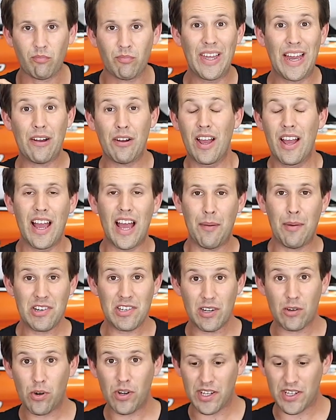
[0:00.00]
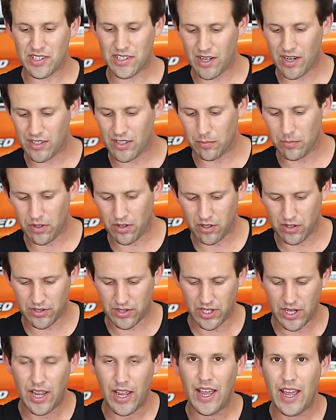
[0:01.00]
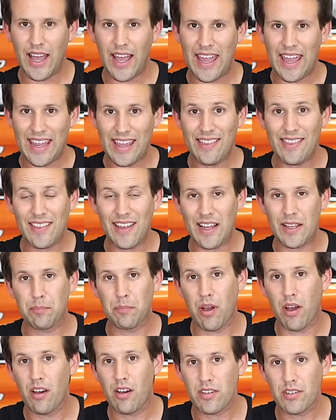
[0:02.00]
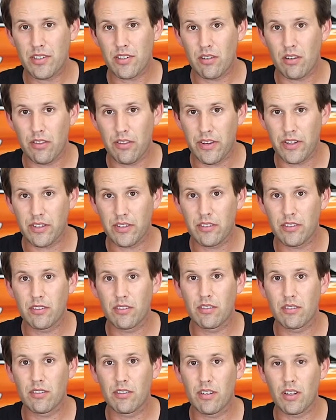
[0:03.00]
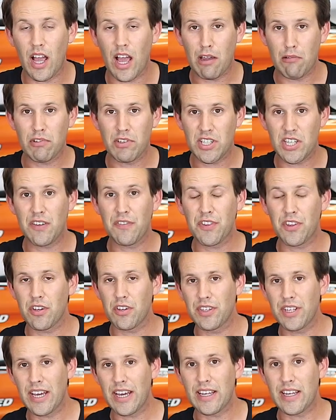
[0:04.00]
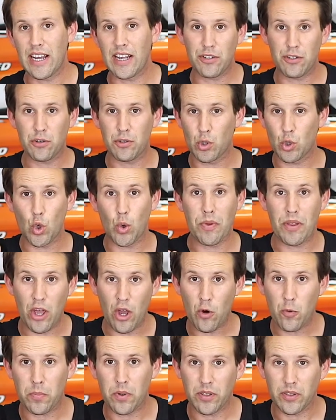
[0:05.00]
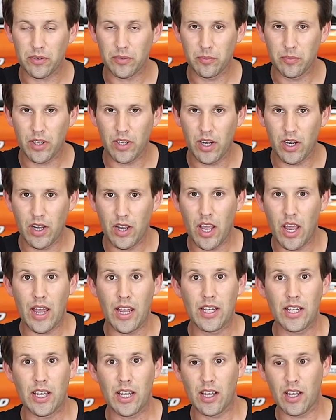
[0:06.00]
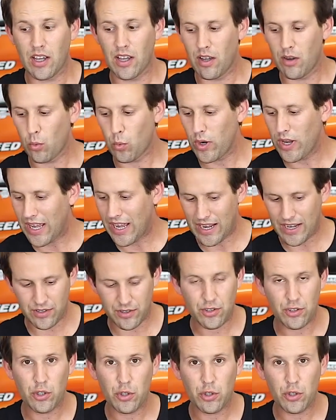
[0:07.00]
Now I'm actually quite excited because in that parcel that I received the other day and you saw me open, we had